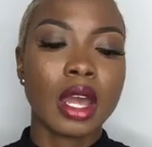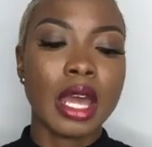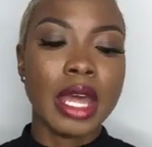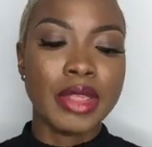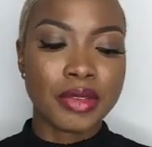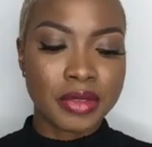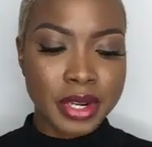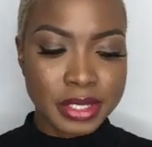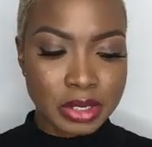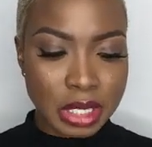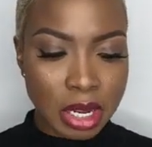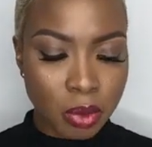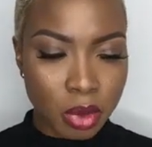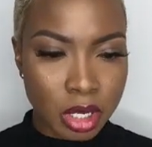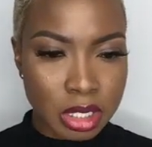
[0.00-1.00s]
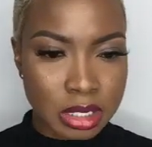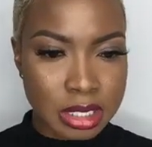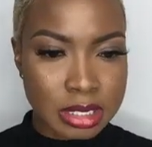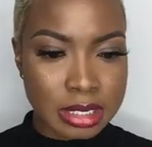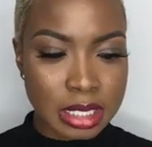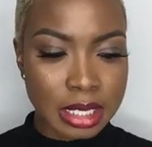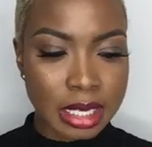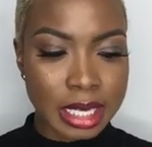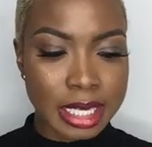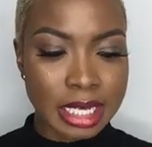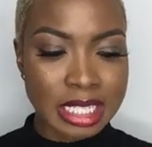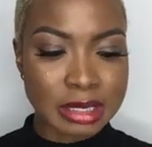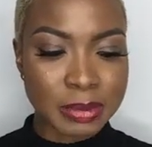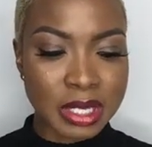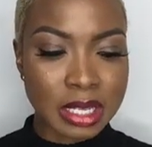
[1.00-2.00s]
And the reason I wanted to sink in
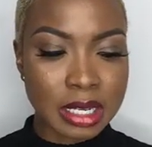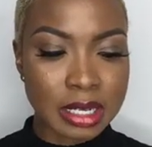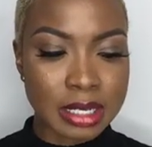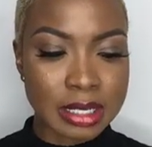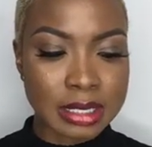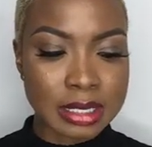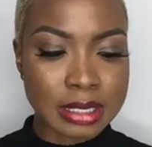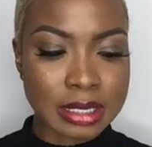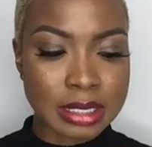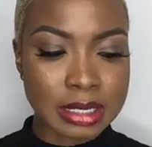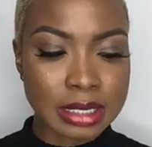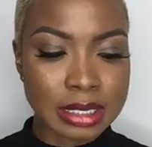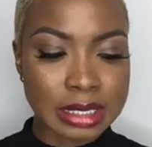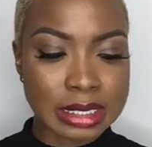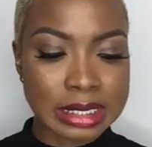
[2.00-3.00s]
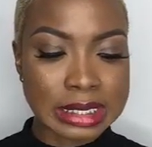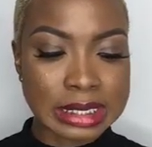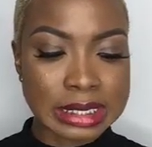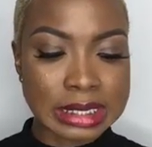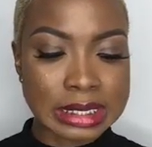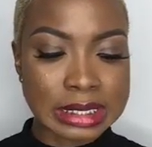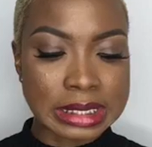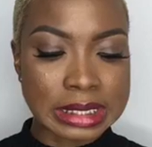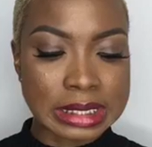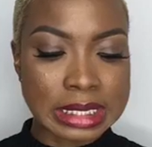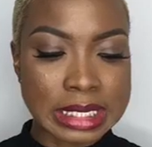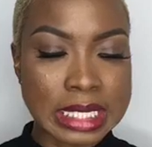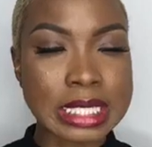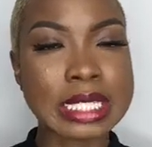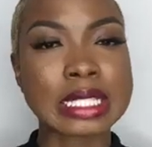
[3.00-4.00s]
is because
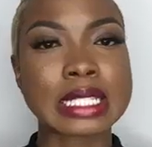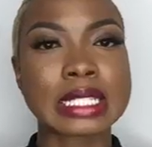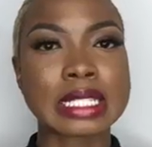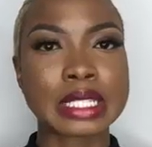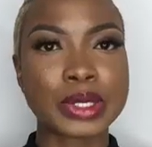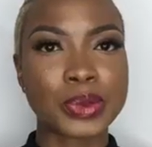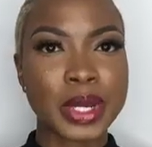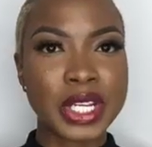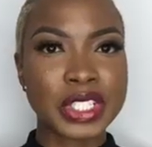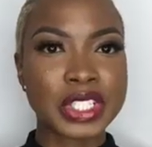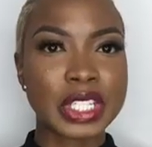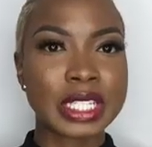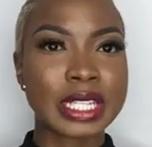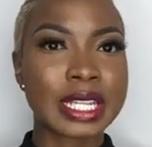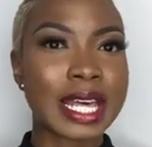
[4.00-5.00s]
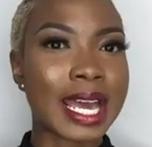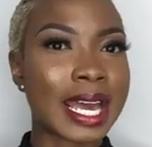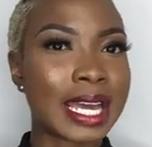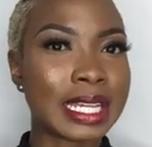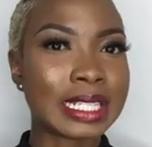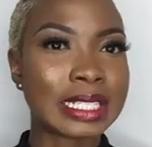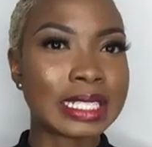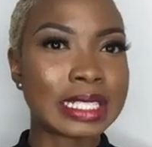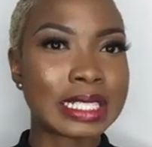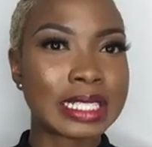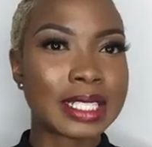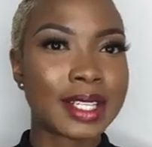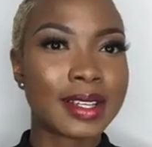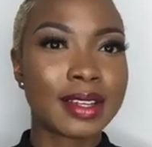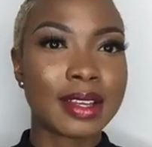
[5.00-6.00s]
this is a situation that
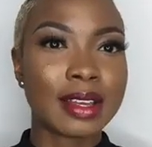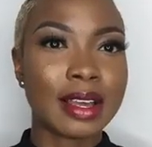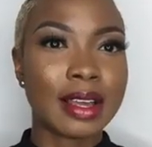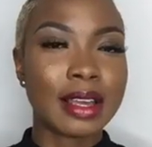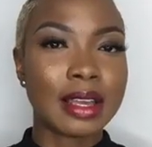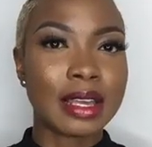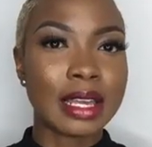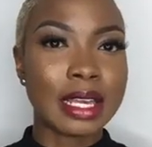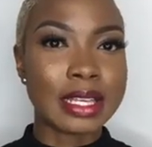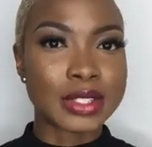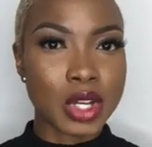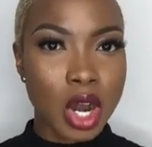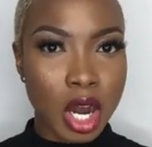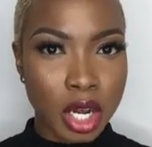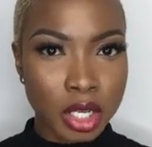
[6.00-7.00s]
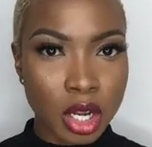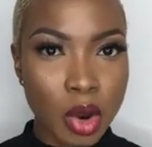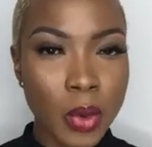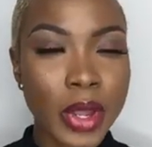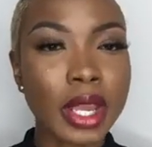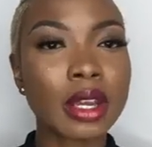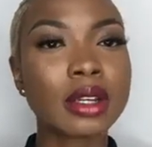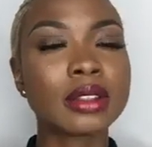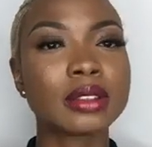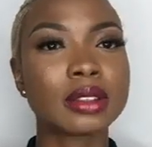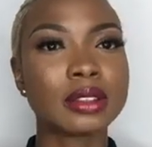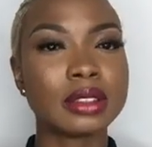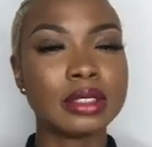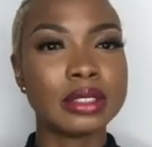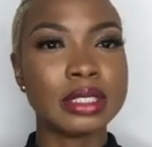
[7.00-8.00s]
is ongoing.
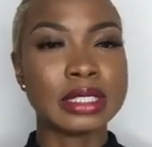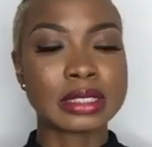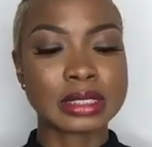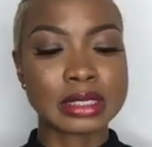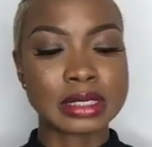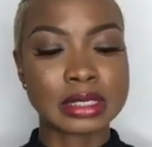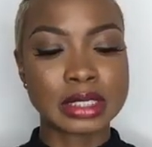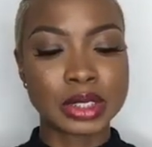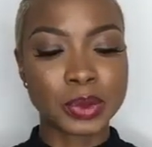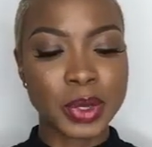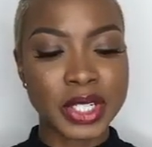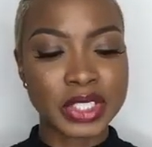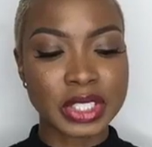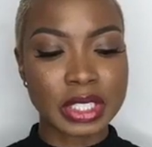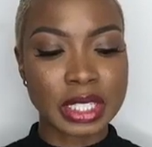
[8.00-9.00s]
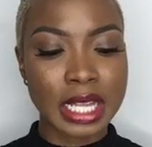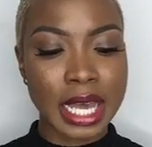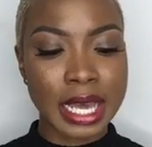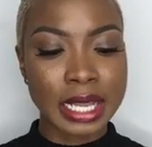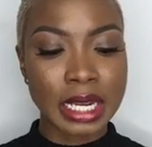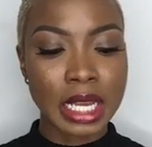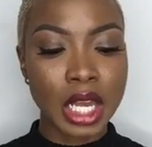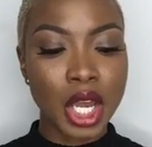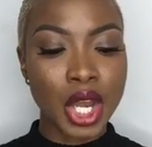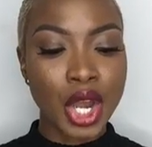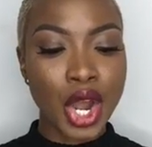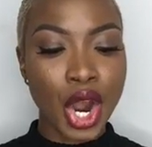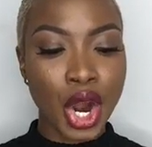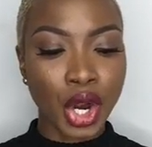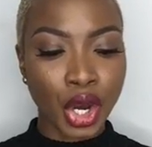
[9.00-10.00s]
This is a situation that
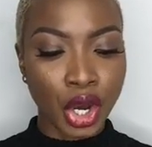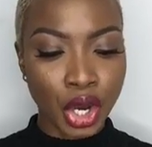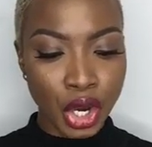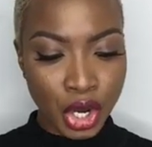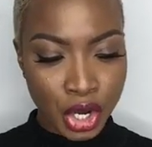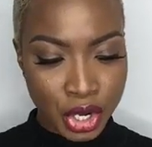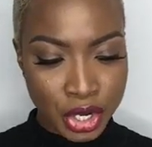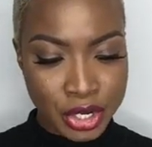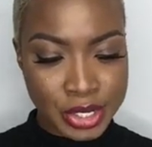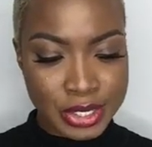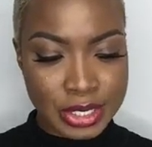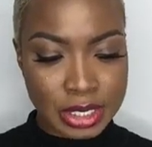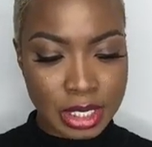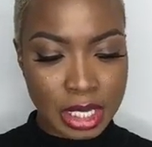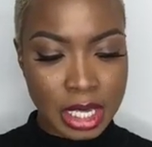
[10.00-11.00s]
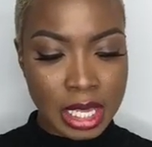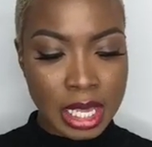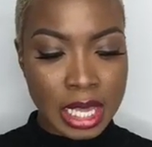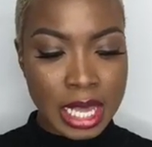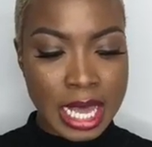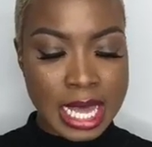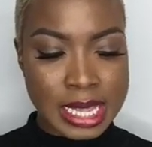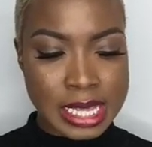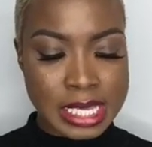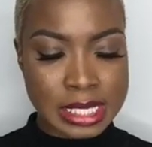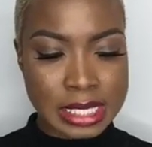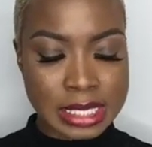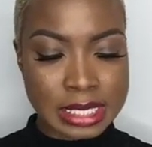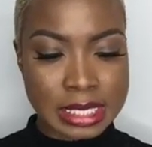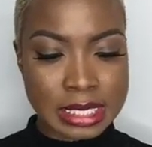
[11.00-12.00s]
occurs, and this
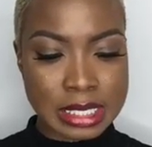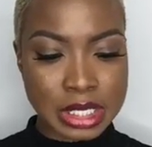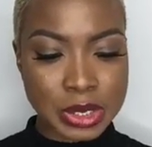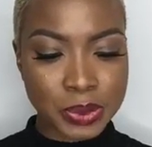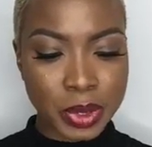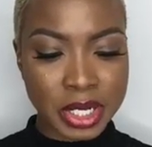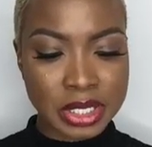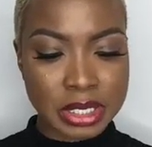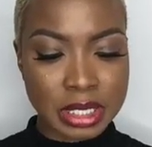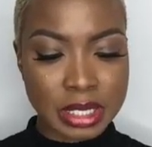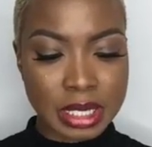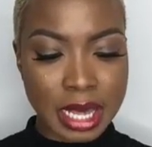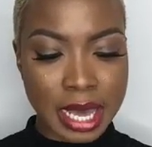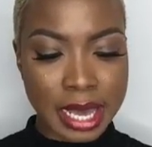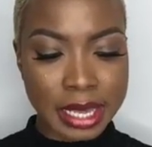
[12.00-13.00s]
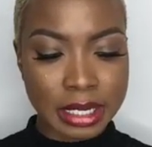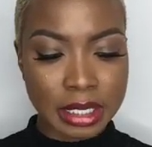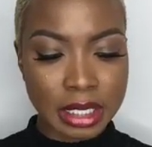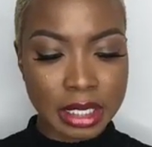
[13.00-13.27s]
is a situation that